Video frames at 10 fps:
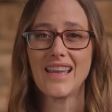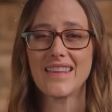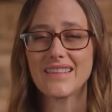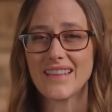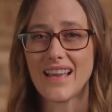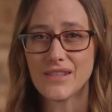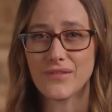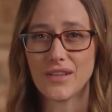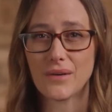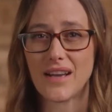In the last
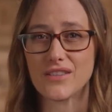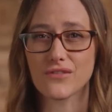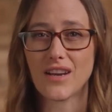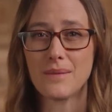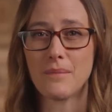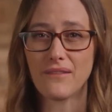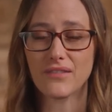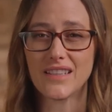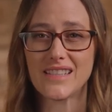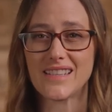video, I described
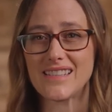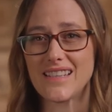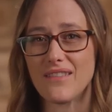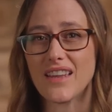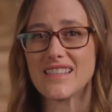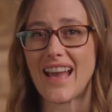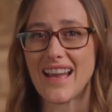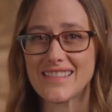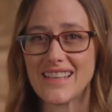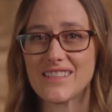mindfulness as giving us
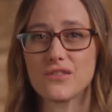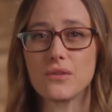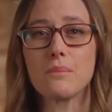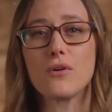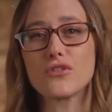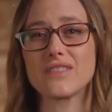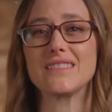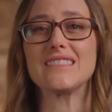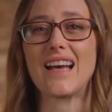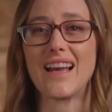access to an
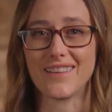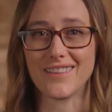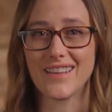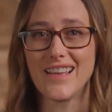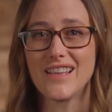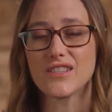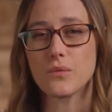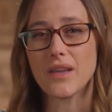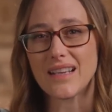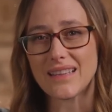emotional dial,
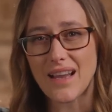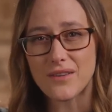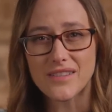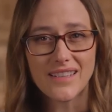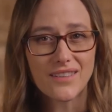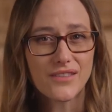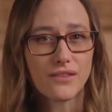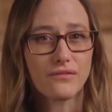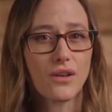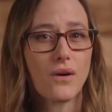so we can allow signals
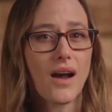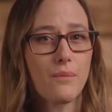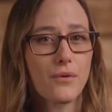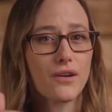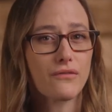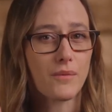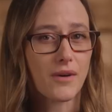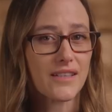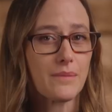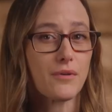to flow upward from
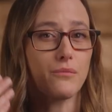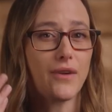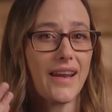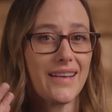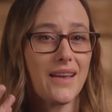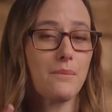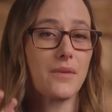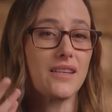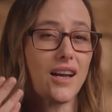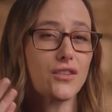our deeper brain,
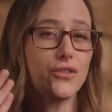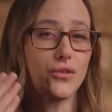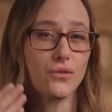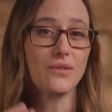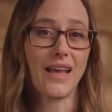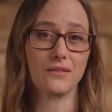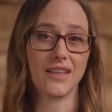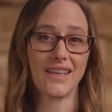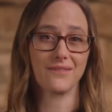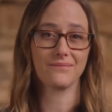but not too
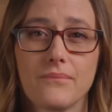loudly.